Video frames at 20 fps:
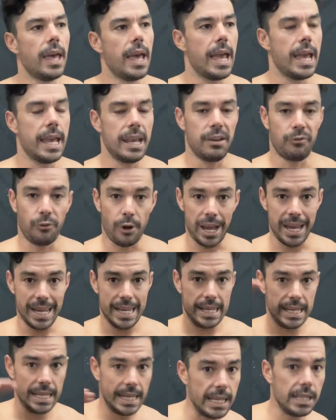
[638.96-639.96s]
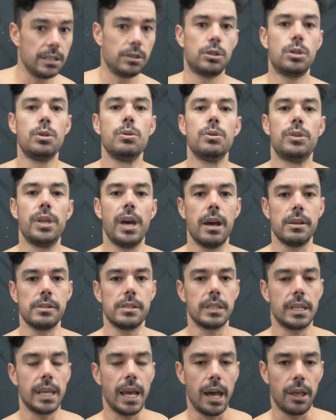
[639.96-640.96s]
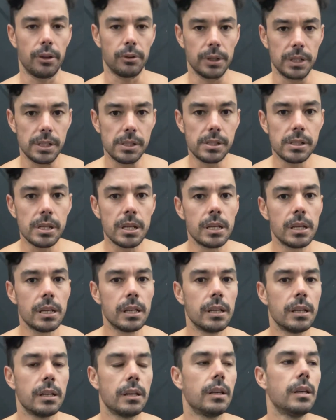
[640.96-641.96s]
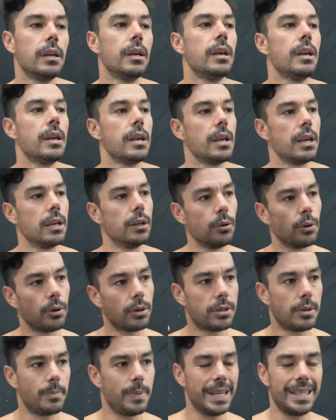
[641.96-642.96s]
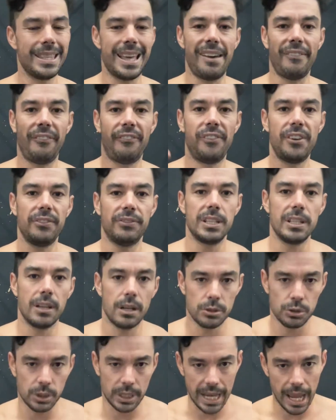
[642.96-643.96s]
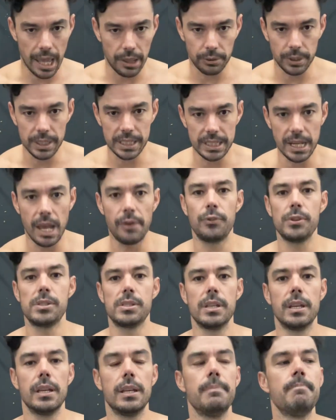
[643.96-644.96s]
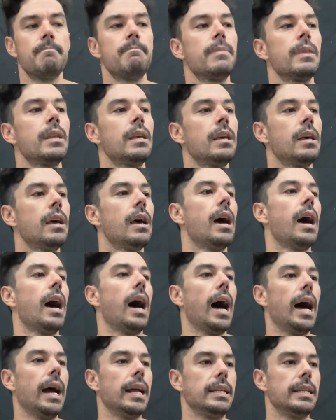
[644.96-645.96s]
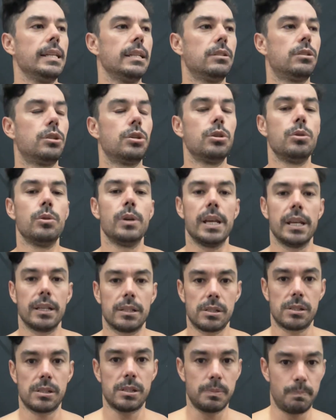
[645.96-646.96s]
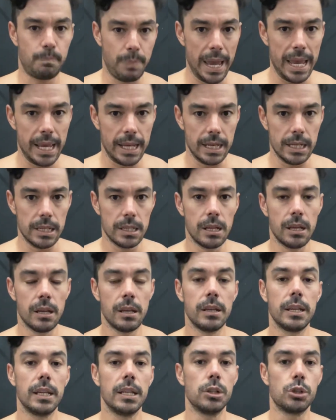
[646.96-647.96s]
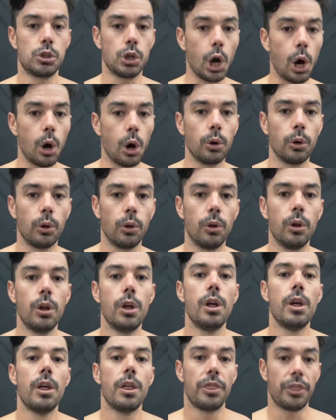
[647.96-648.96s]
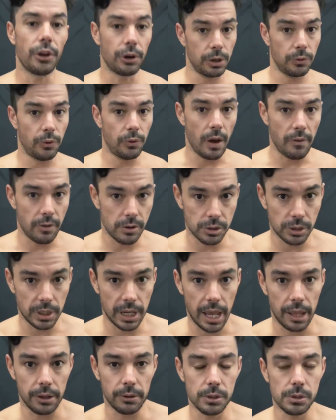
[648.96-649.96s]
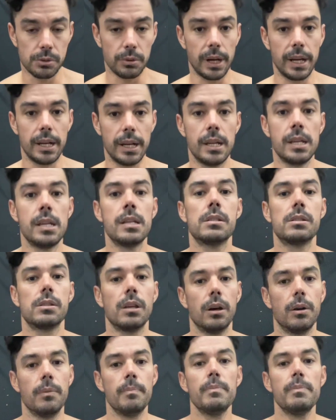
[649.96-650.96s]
if I eat 2,000 calories, in order to be in that 1,500 calorie deficit, I need to expend in total 3,500 calories, right? So